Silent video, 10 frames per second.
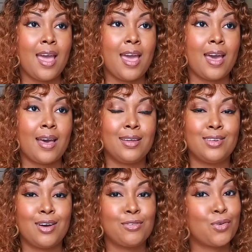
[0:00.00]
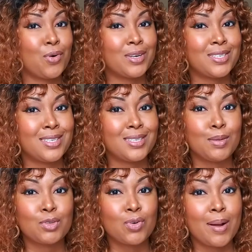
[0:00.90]
And of course,
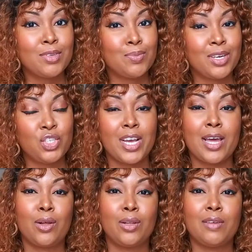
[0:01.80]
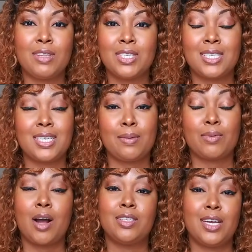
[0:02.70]
subscribe to my channel if this is the type
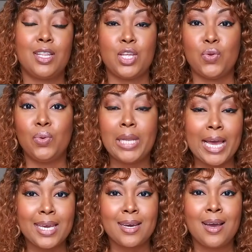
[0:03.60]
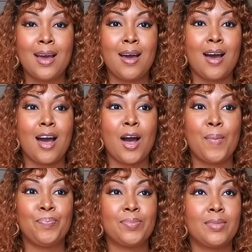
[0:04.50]
of content that you like.
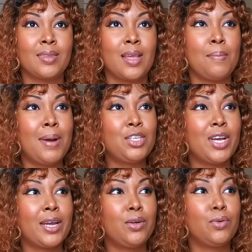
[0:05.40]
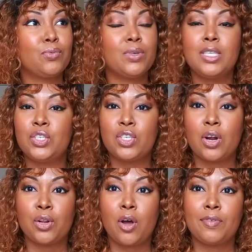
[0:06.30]
My channel really
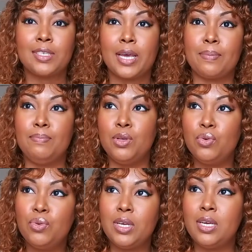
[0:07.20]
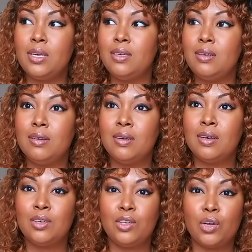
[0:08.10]
started off as like beauty,
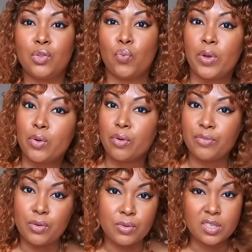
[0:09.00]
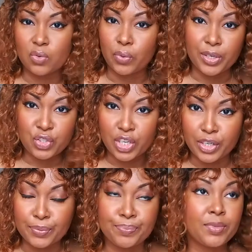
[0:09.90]
you know, the wig reviews. This is a wig
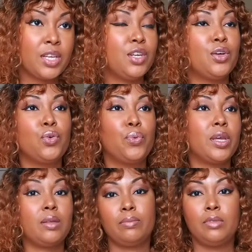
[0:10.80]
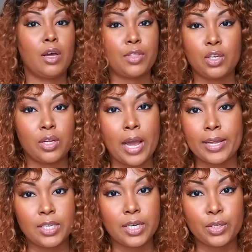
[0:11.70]
job. You know, the wig, not that I
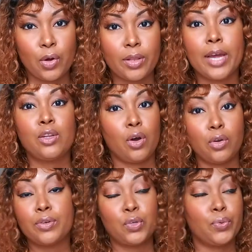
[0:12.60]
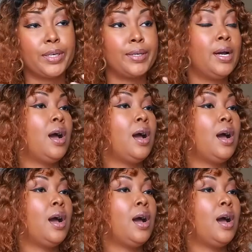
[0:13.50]
had to tell you all that, y'all know it's a wig.